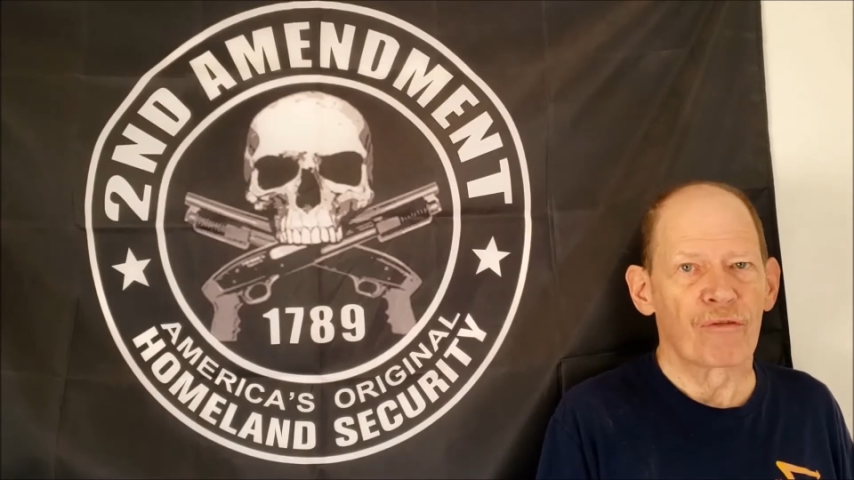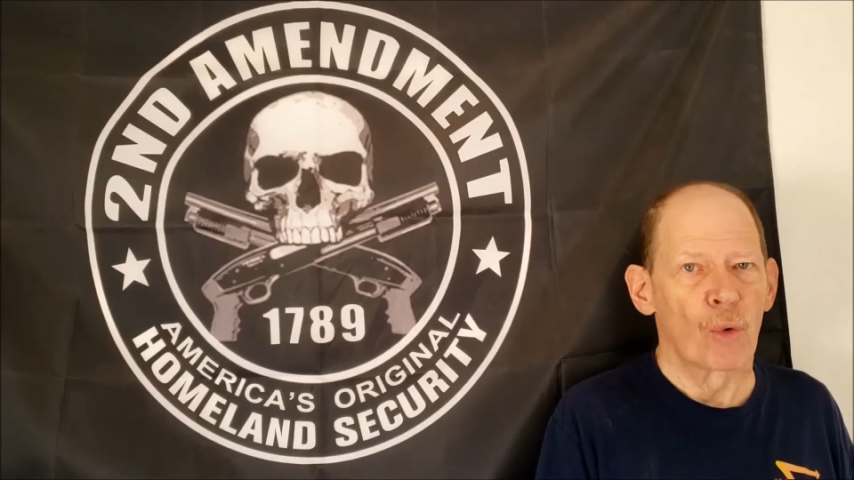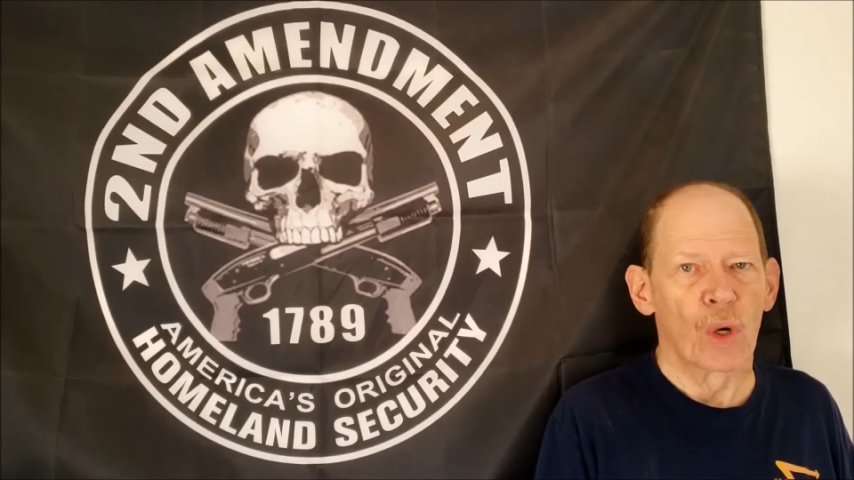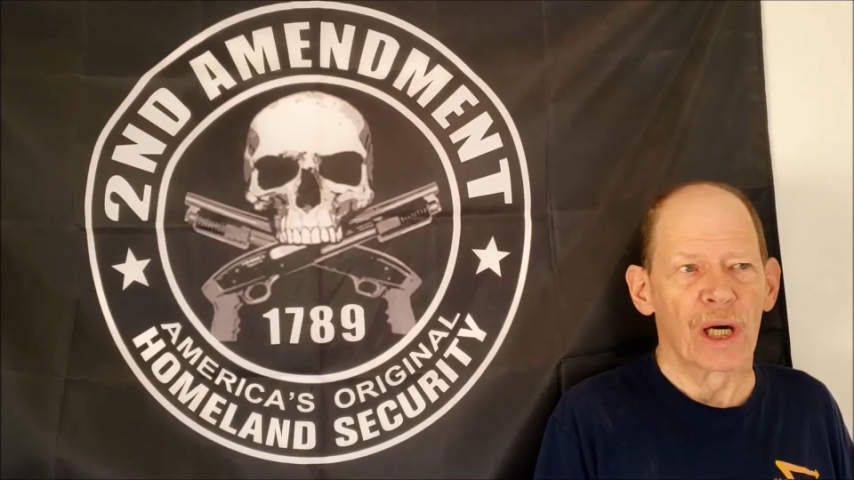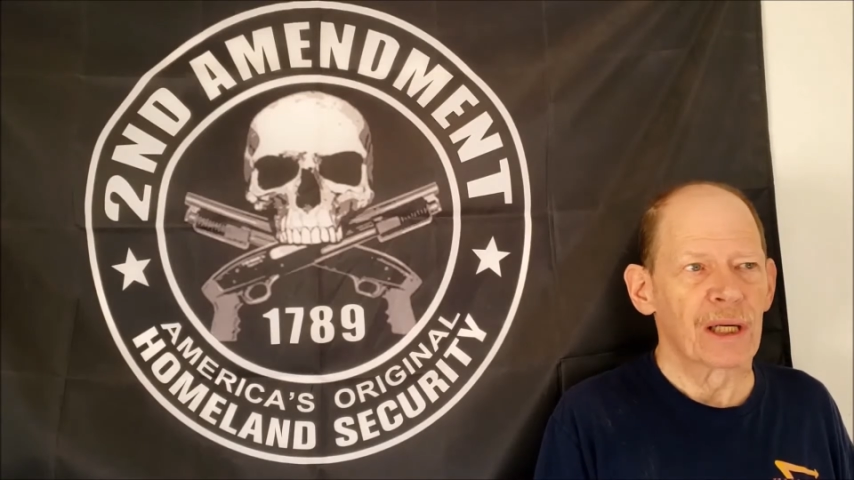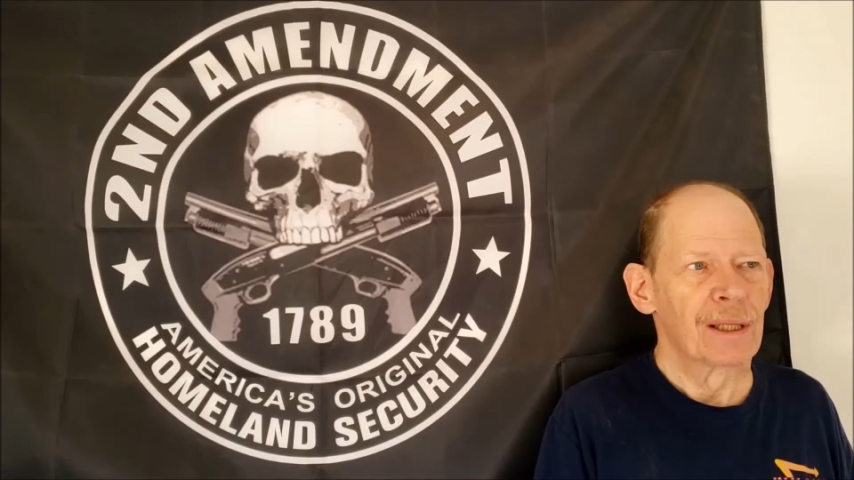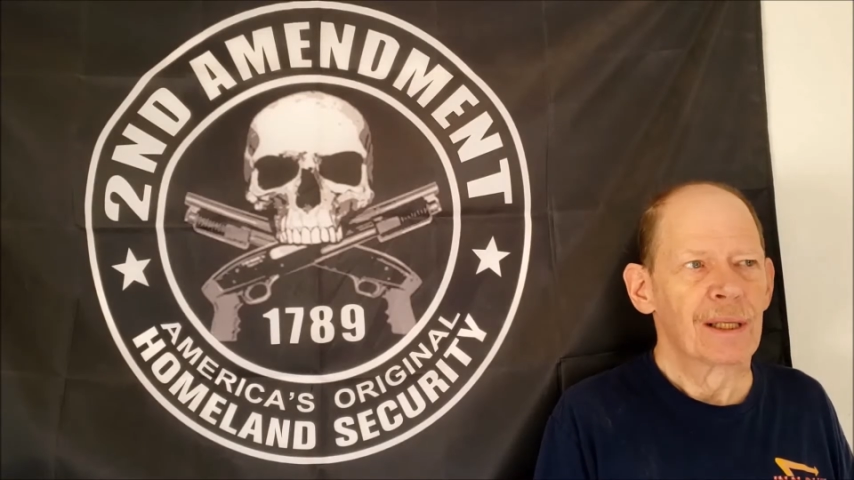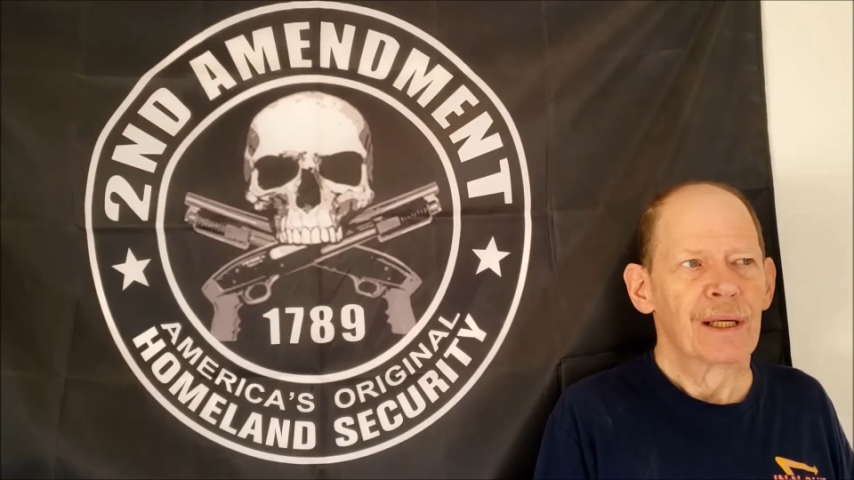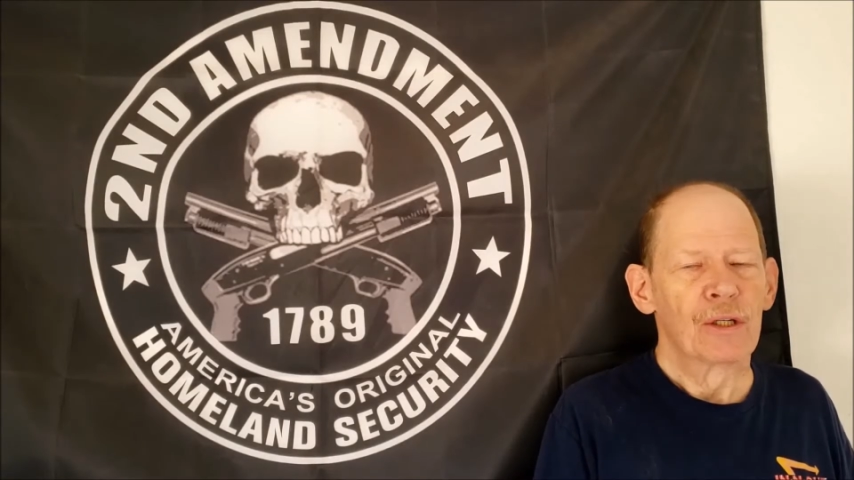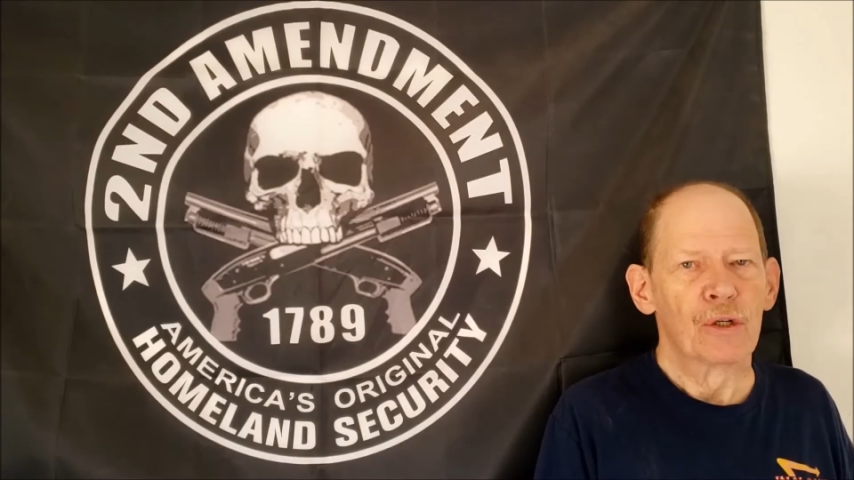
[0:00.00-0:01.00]
for
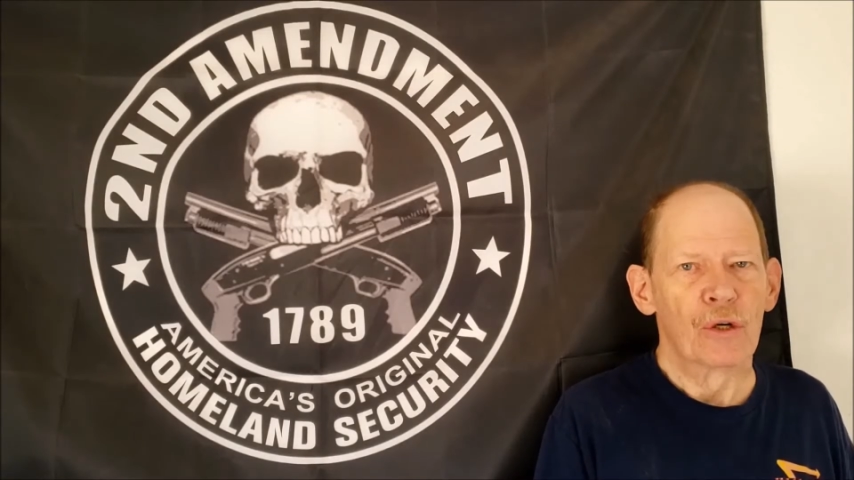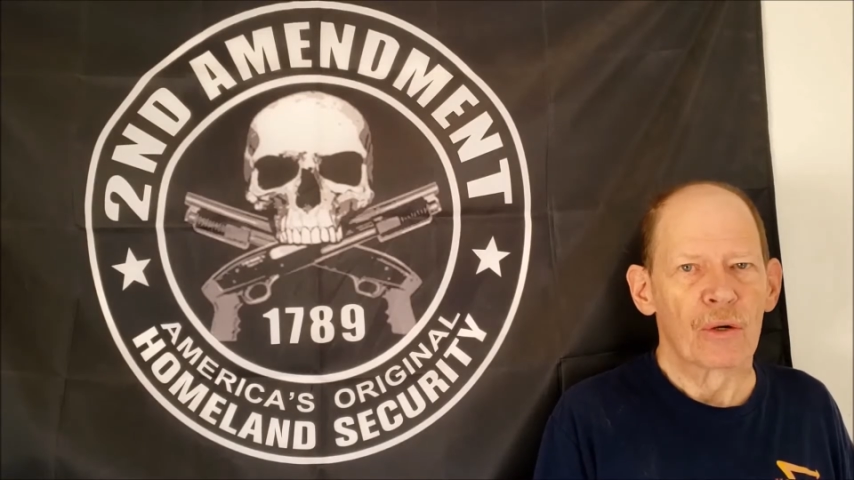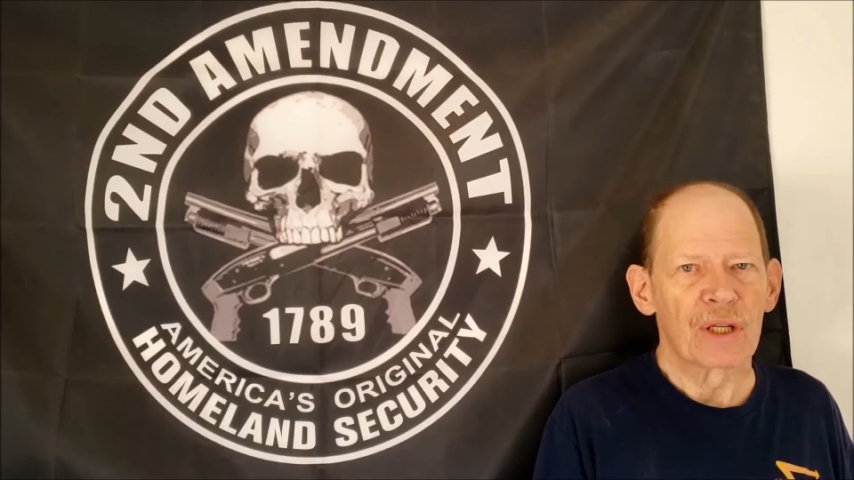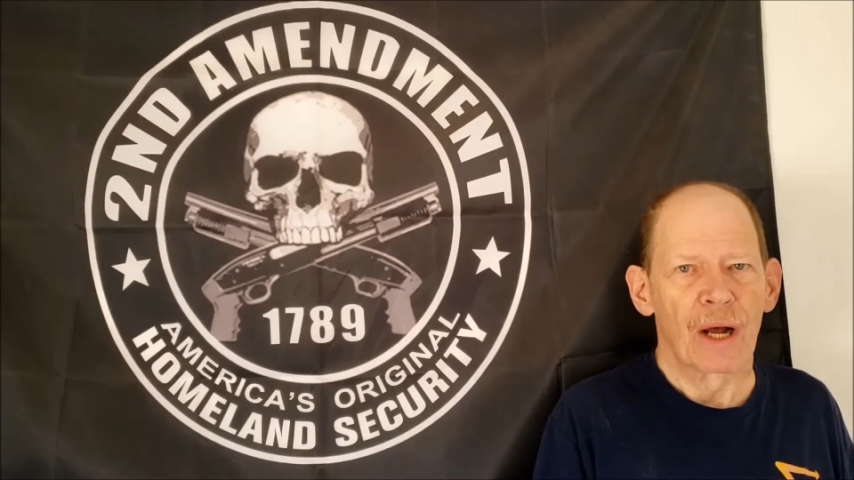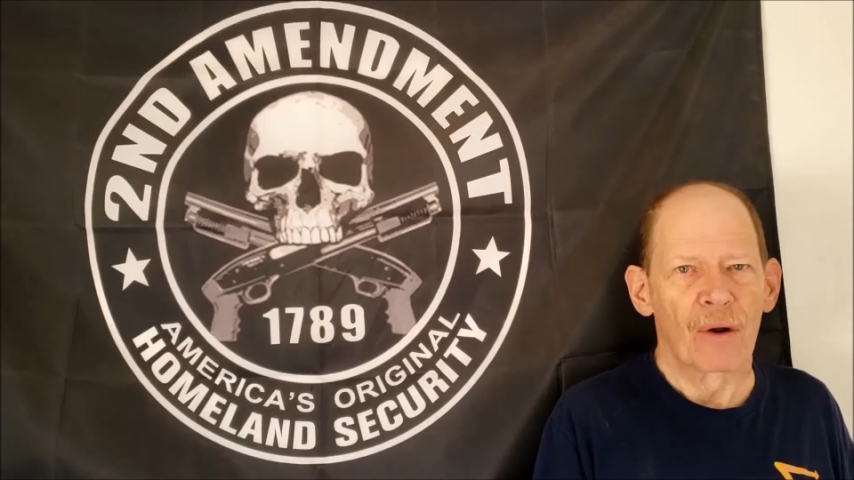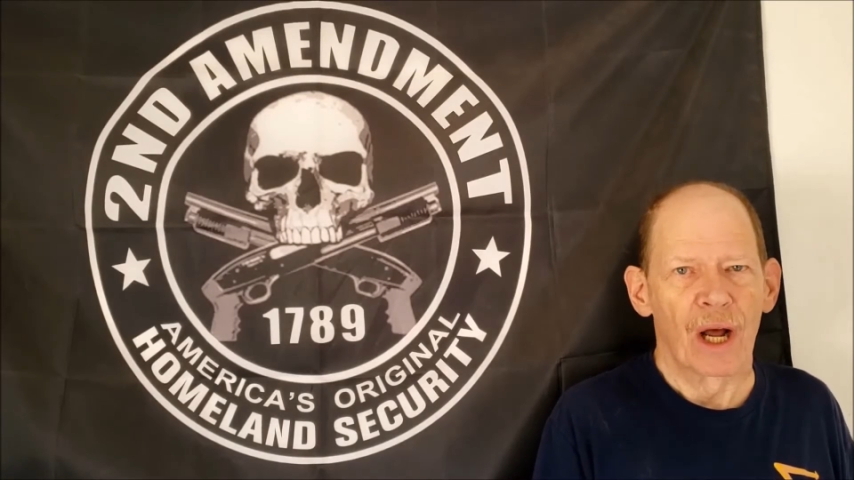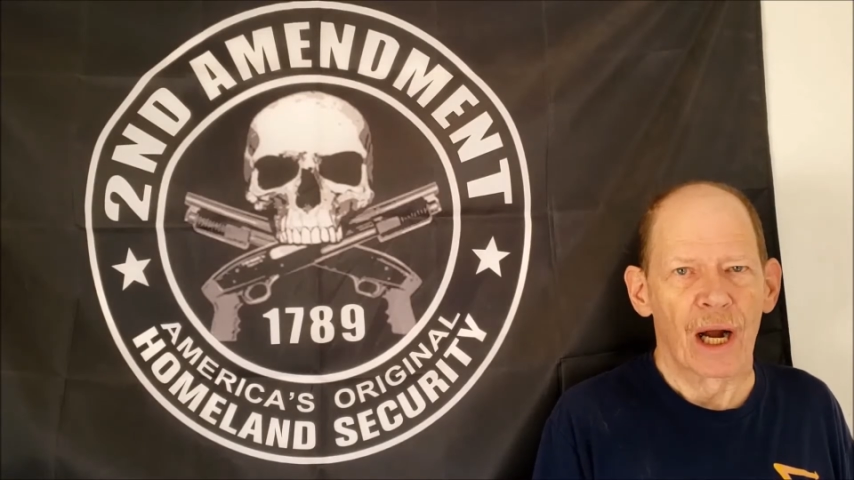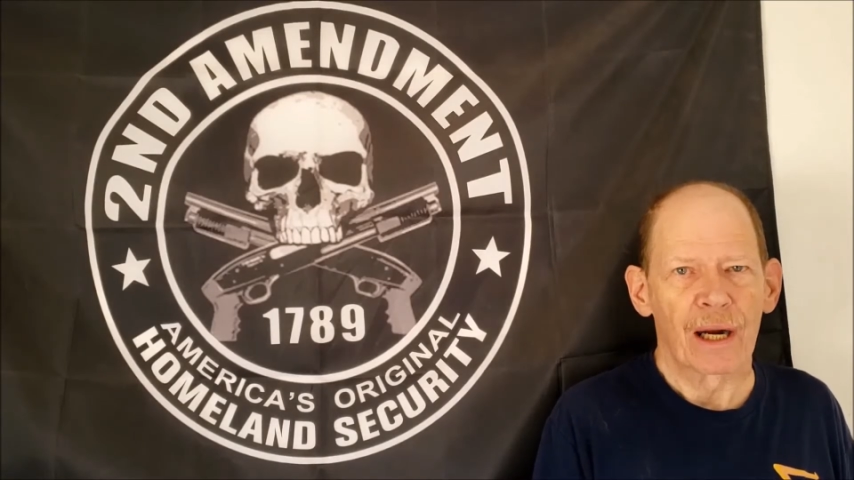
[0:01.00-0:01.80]
who knows how long,